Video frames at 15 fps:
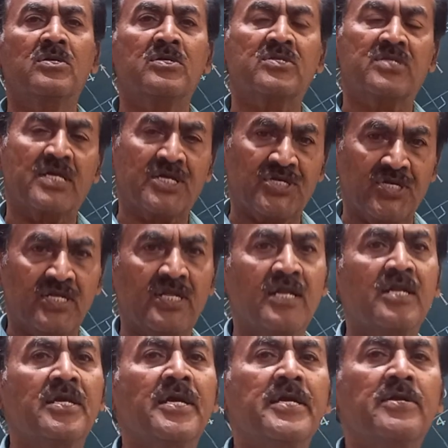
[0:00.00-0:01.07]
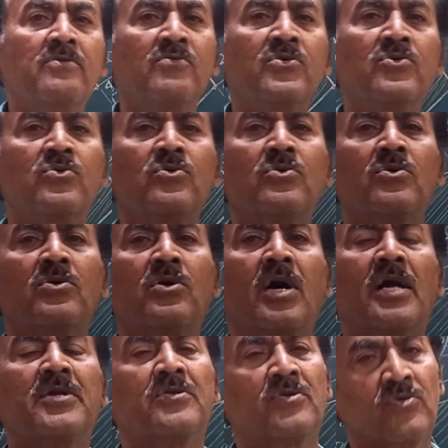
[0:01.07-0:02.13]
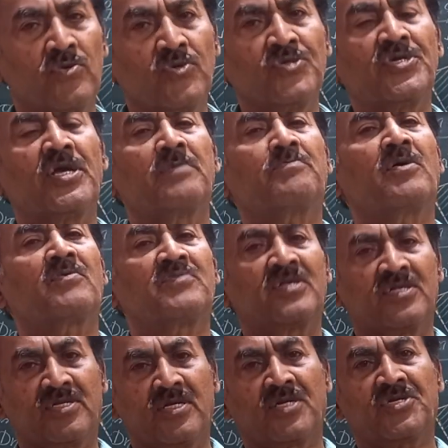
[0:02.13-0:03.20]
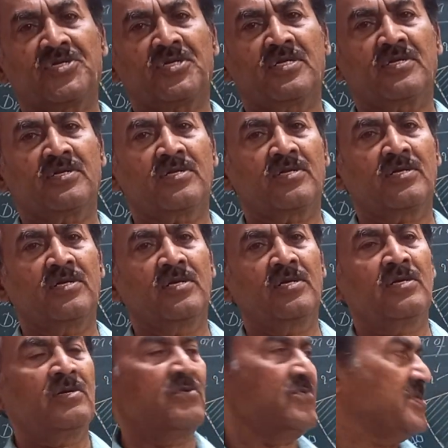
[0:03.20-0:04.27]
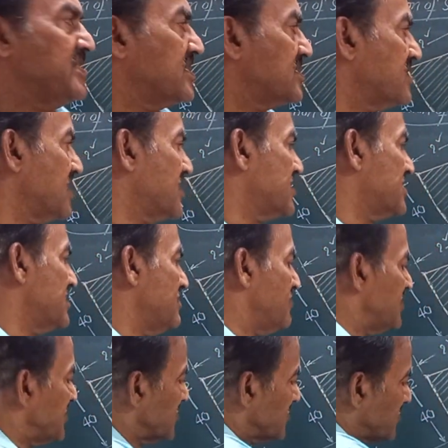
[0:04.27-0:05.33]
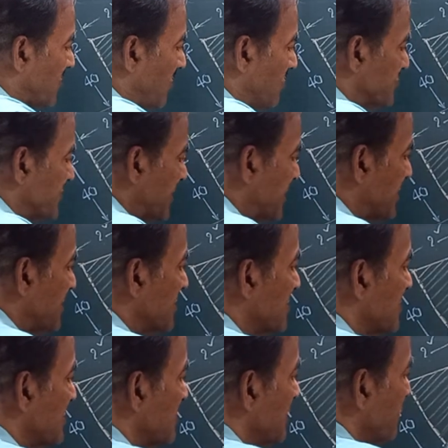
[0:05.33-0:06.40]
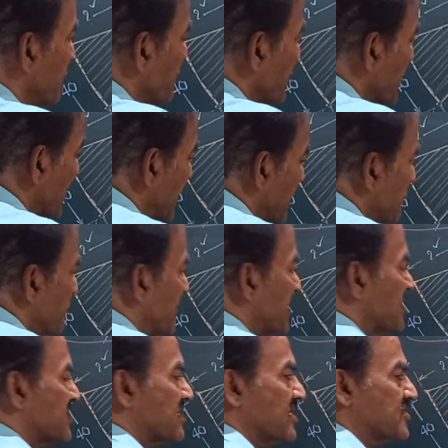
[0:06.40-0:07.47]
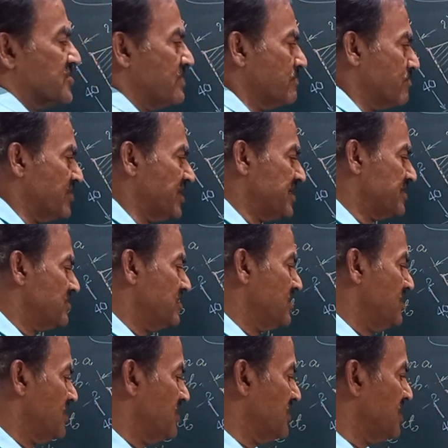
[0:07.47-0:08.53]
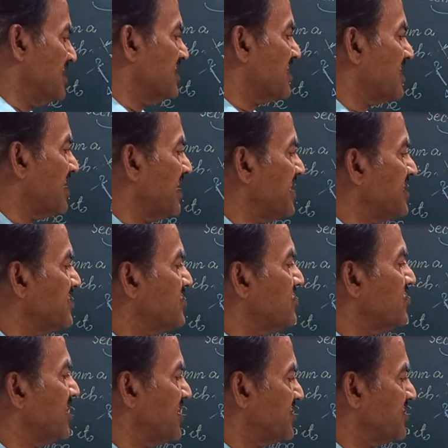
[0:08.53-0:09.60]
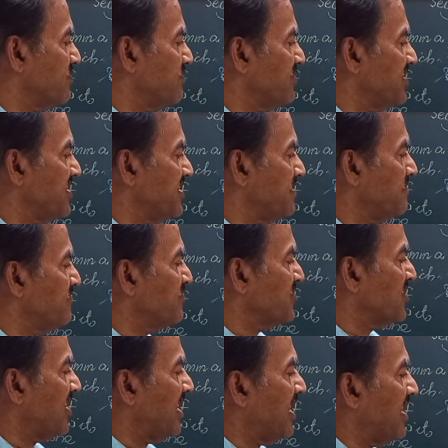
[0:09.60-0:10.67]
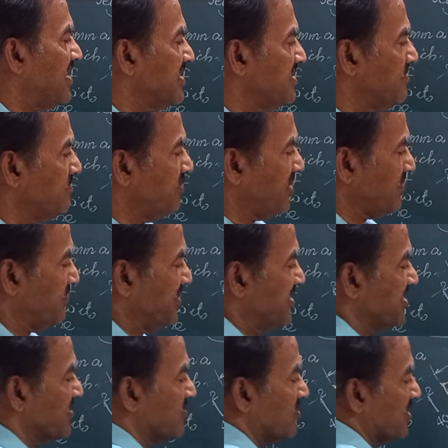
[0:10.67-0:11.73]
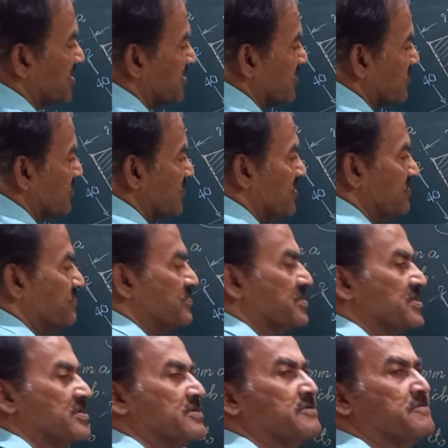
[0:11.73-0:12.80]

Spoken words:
sectional end view, and true shape of the section. When the section and its object is cut by a section plane inclined to HP and perpendicular to VP.